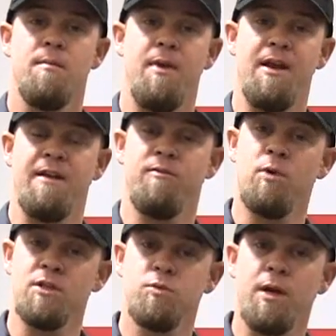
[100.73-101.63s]
made out of
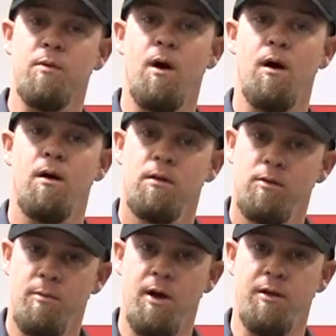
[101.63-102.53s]
120 watt
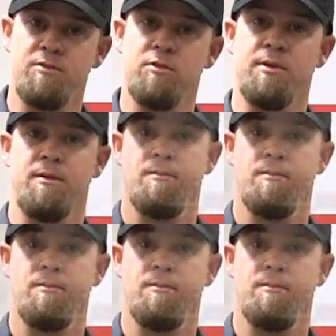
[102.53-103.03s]
per Model 2.